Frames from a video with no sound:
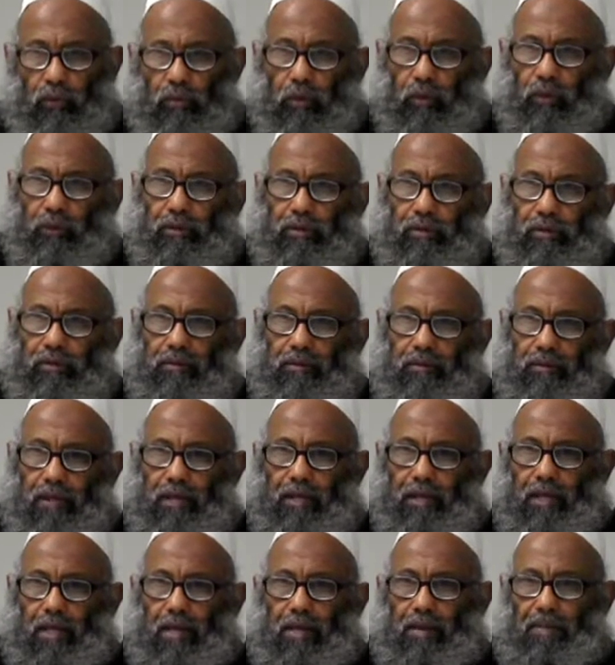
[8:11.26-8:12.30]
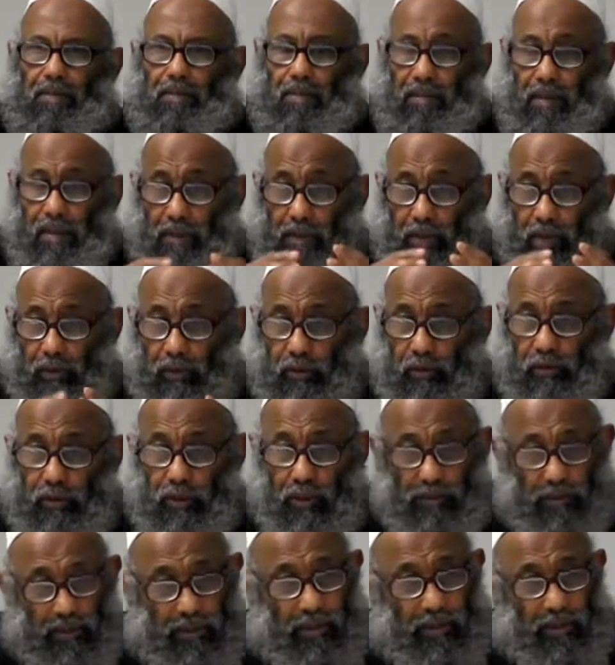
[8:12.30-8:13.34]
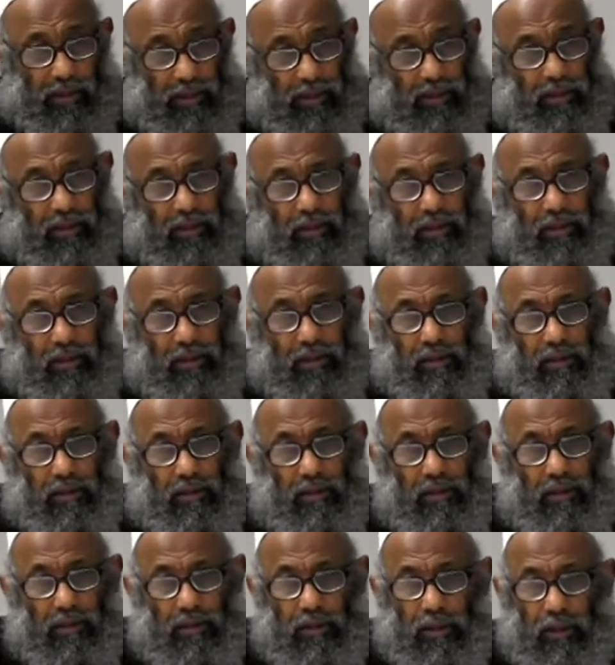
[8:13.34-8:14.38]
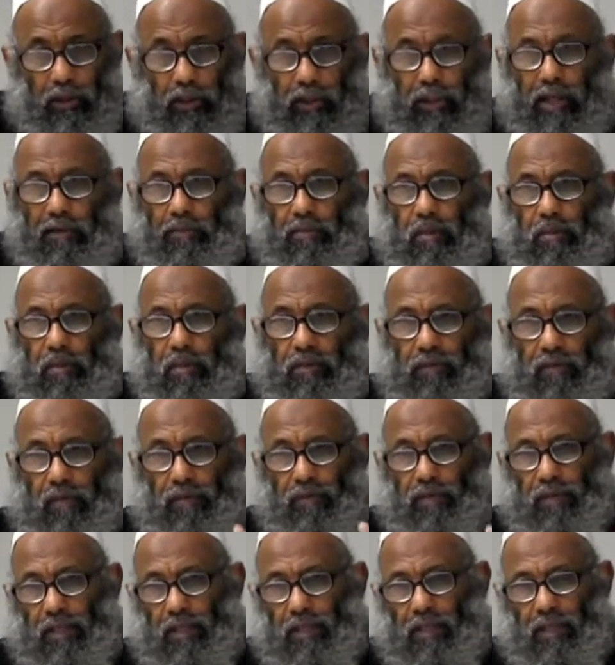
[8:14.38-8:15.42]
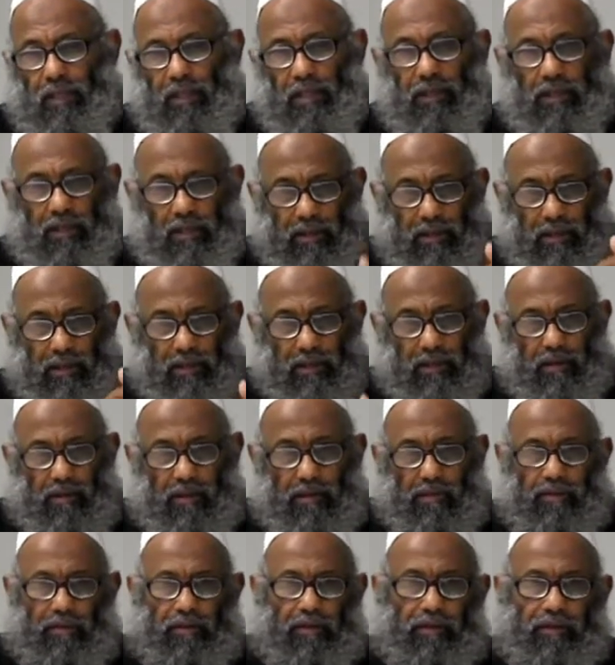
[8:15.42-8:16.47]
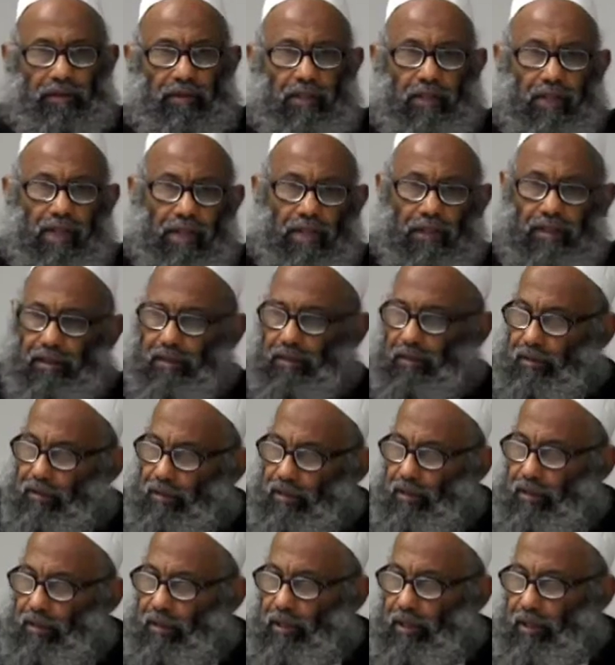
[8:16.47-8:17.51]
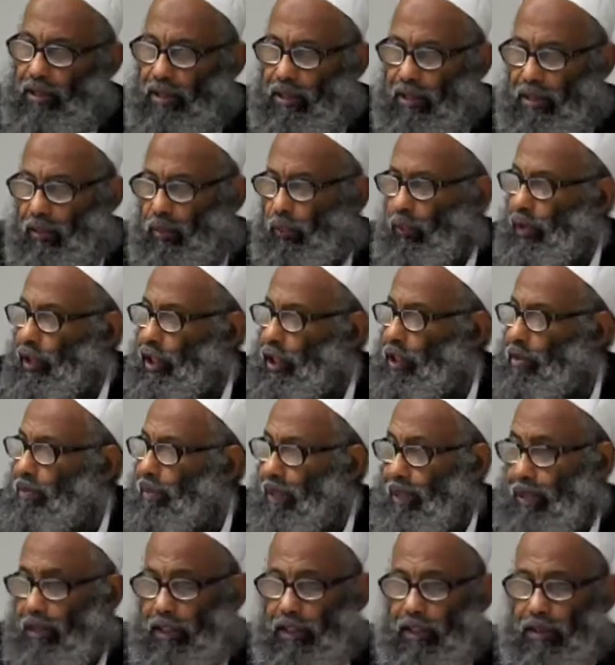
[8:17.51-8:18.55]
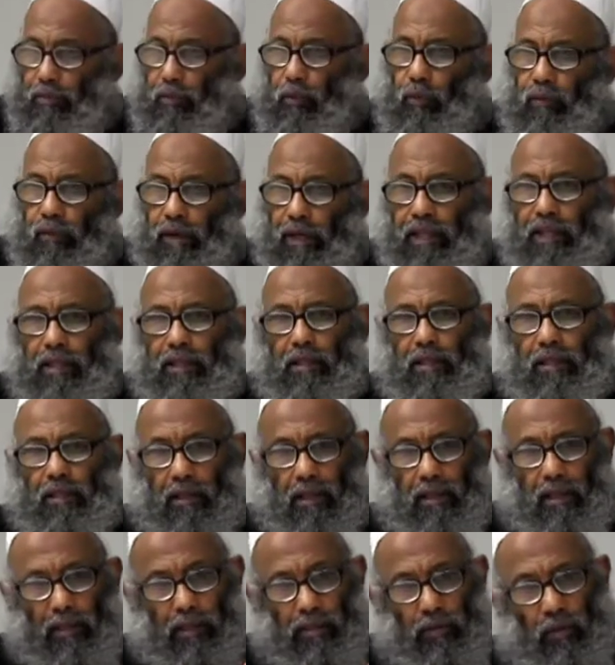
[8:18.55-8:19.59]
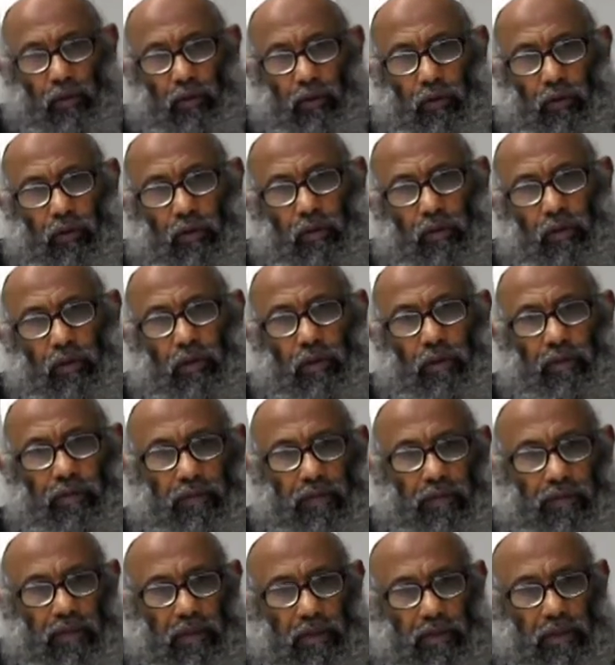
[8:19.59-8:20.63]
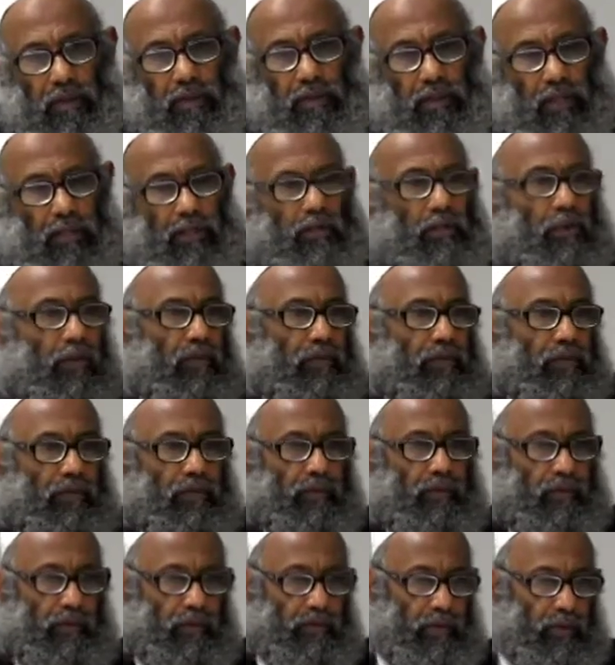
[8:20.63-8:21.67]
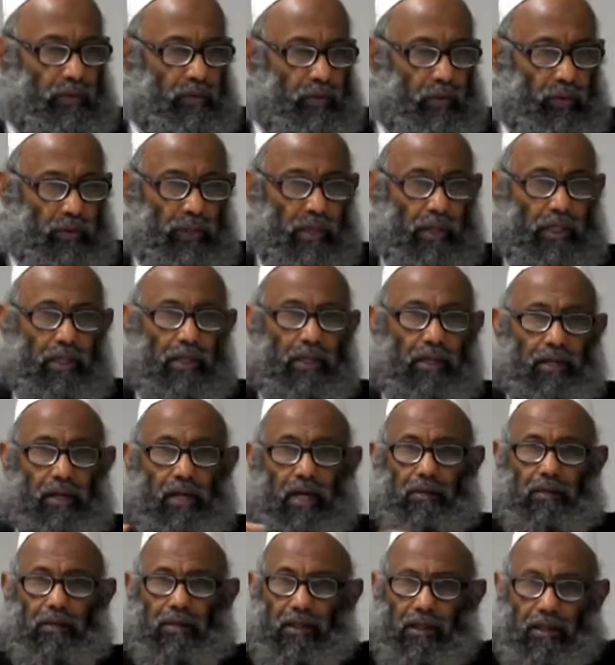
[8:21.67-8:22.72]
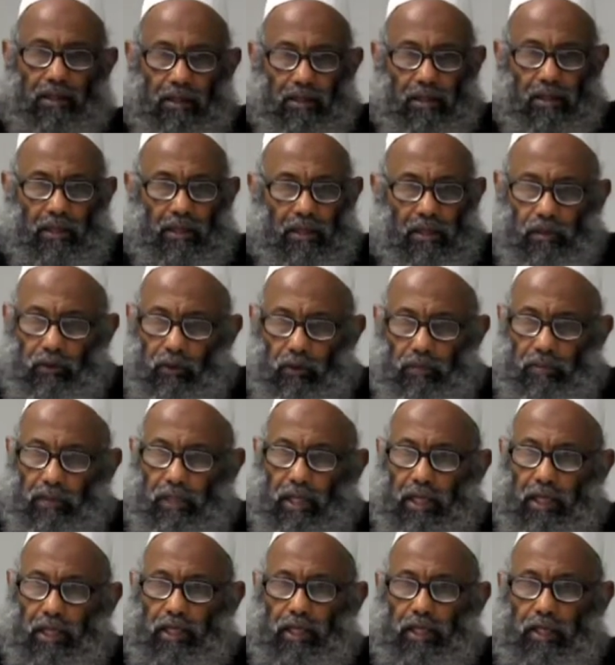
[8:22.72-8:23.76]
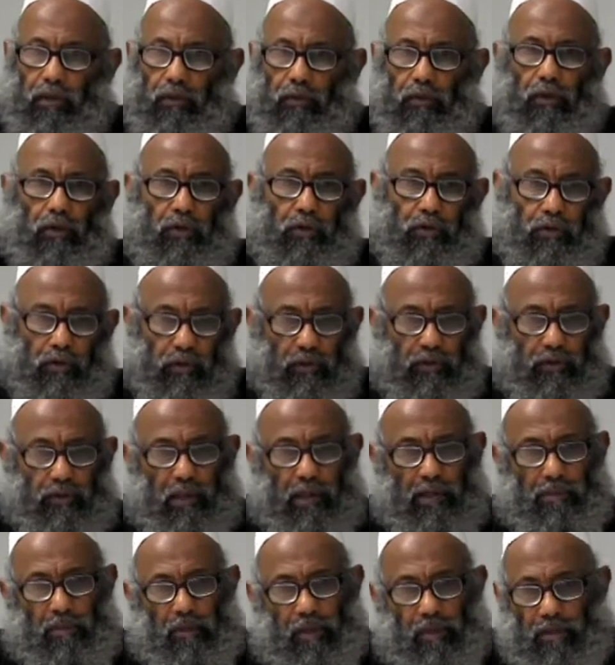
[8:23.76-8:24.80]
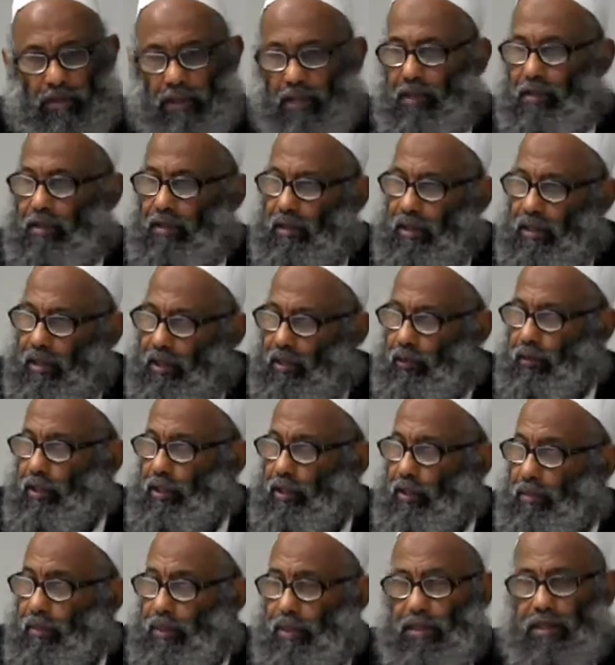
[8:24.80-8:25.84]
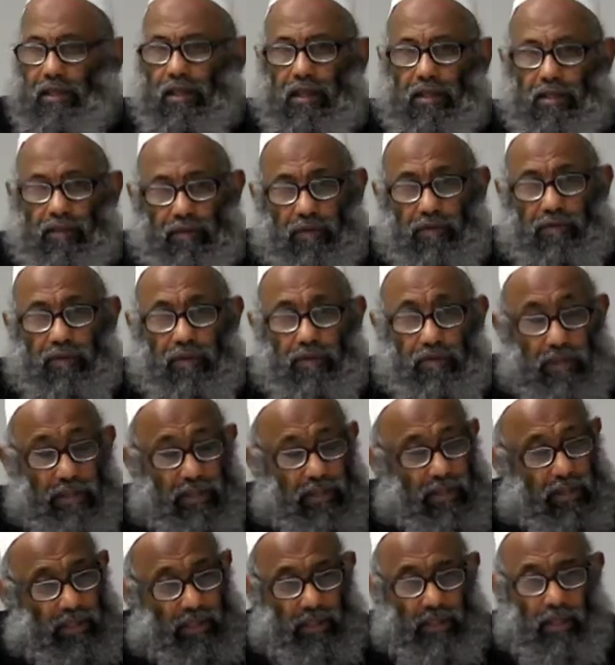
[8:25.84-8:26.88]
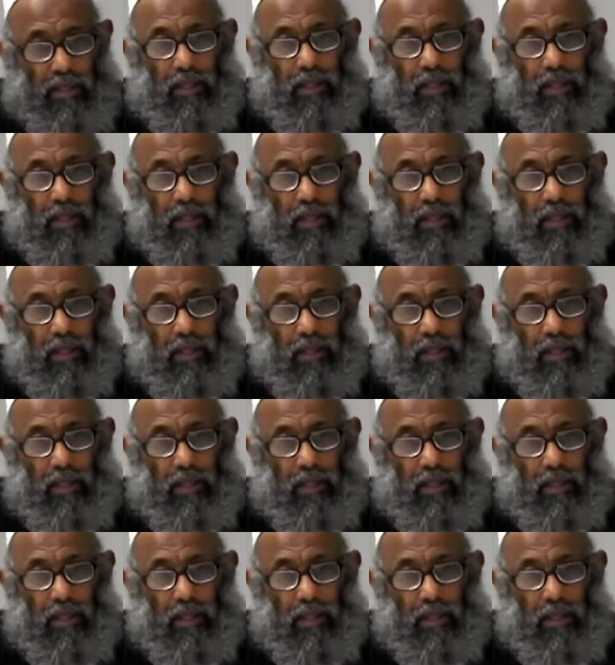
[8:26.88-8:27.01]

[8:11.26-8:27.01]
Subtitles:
put the same amount of capital. It does not have to be 50-50, like each partner provide 50% of the total capital. It could be any ratio, 10%, 20%, 50%.